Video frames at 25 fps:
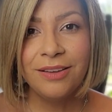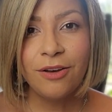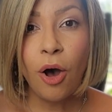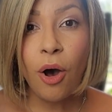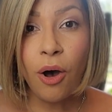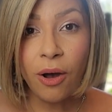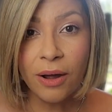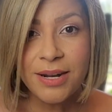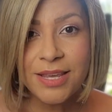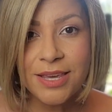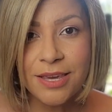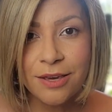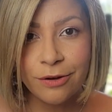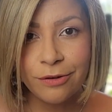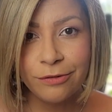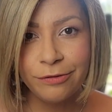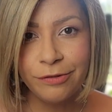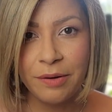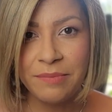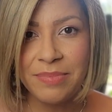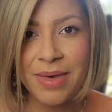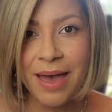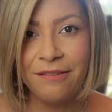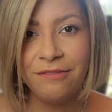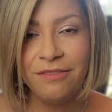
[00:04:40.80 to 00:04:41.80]
audio
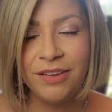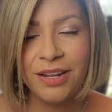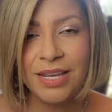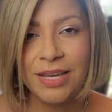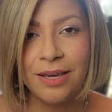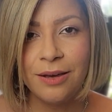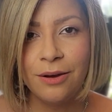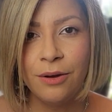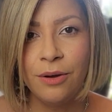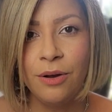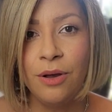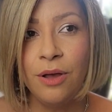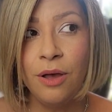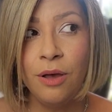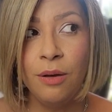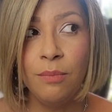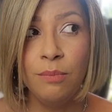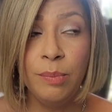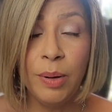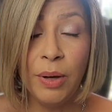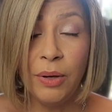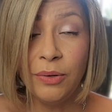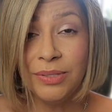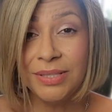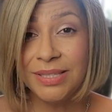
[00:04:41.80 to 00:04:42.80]
from that video,
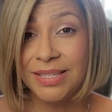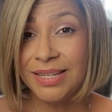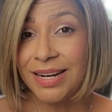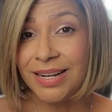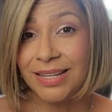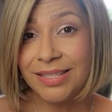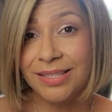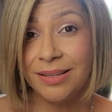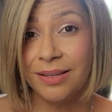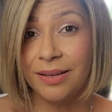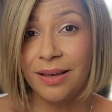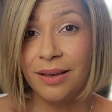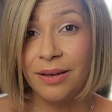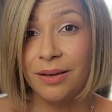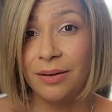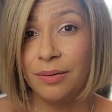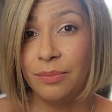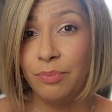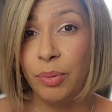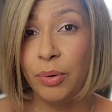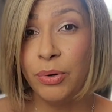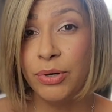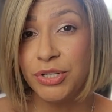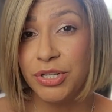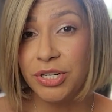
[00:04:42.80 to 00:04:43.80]
post it as a
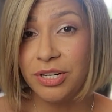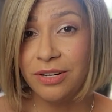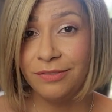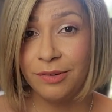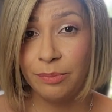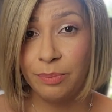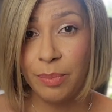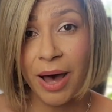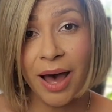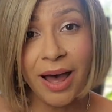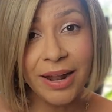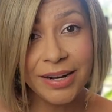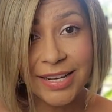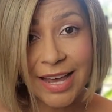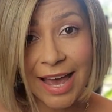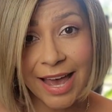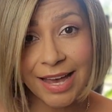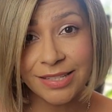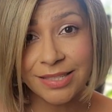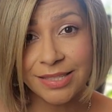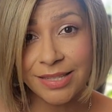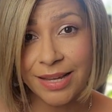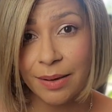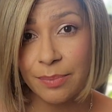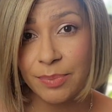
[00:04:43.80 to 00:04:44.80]
portion of a
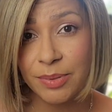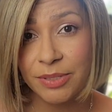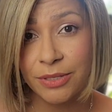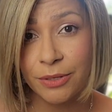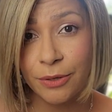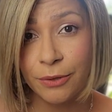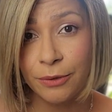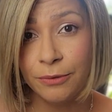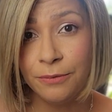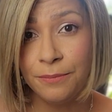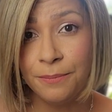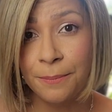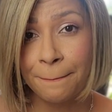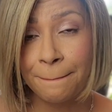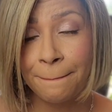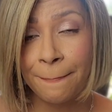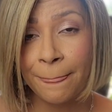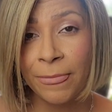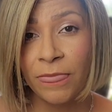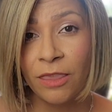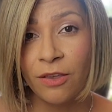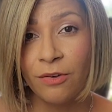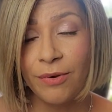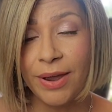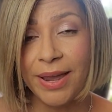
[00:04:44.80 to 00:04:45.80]
podcast episode,
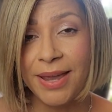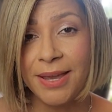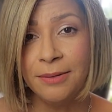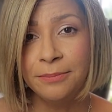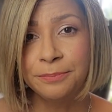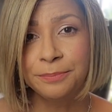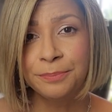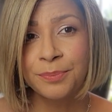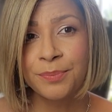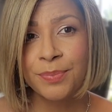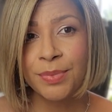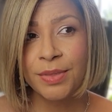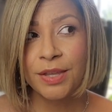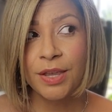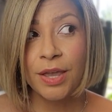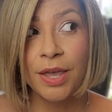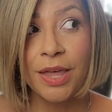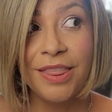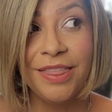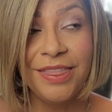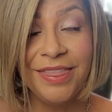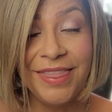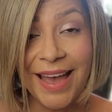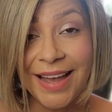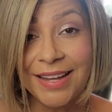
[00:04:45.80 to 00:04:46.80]
right?
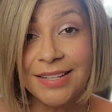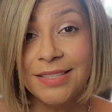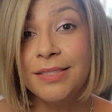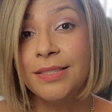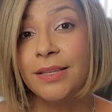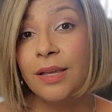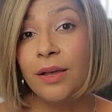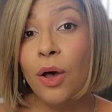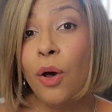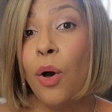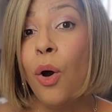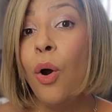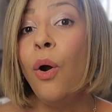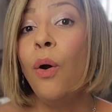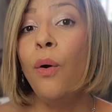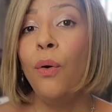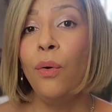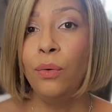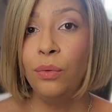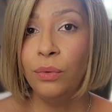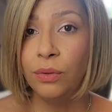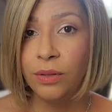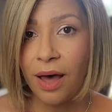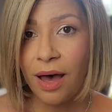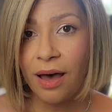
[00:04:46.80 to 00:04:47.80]
That's a
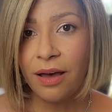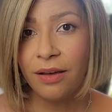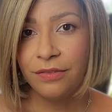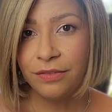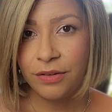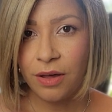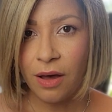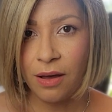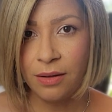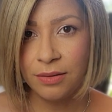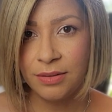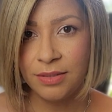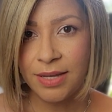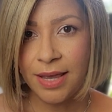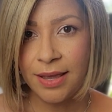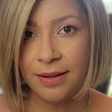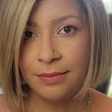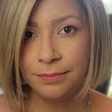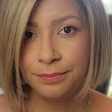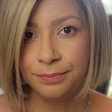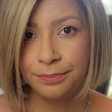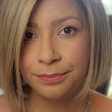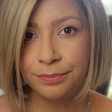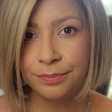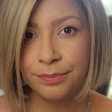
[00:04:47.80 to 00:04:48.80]
whole lot of content.
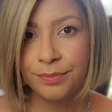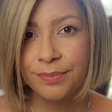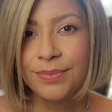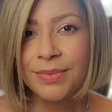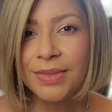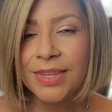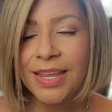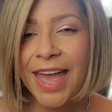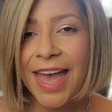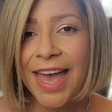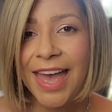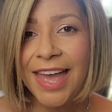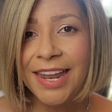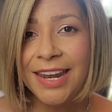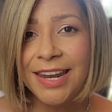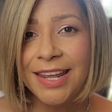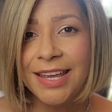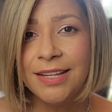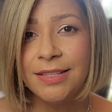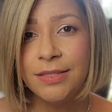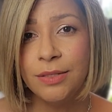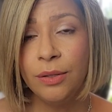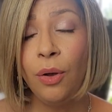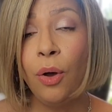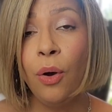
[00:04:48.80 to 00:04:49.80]
And
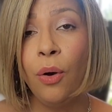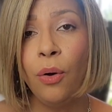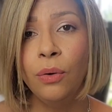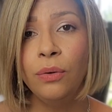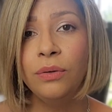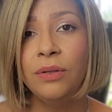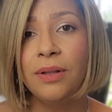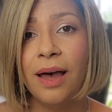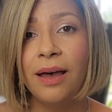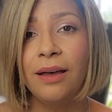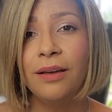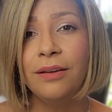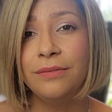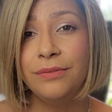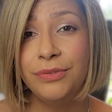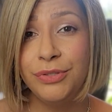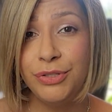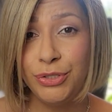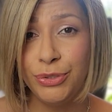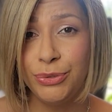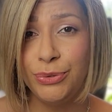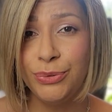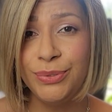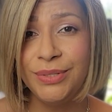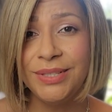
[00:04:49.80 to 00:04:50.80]
it's a whole lot of
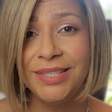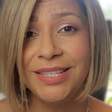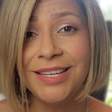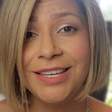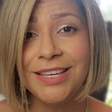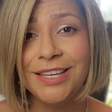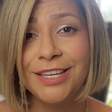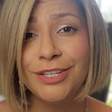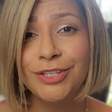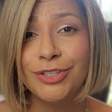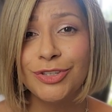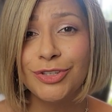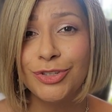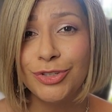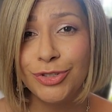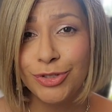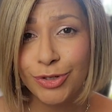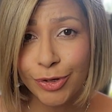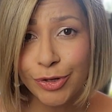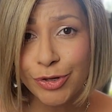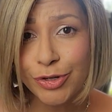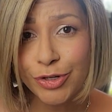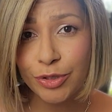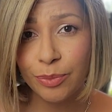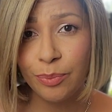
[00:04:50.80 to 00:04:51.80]
juicy,
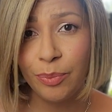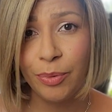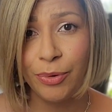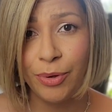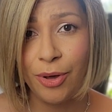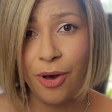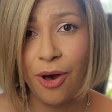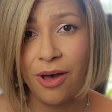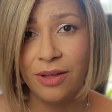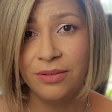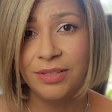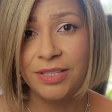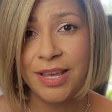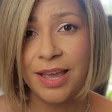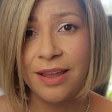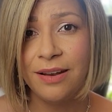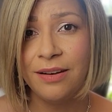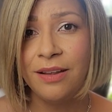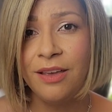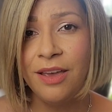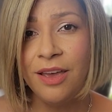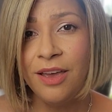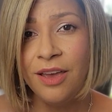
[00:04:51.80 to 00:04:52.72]
searchable content,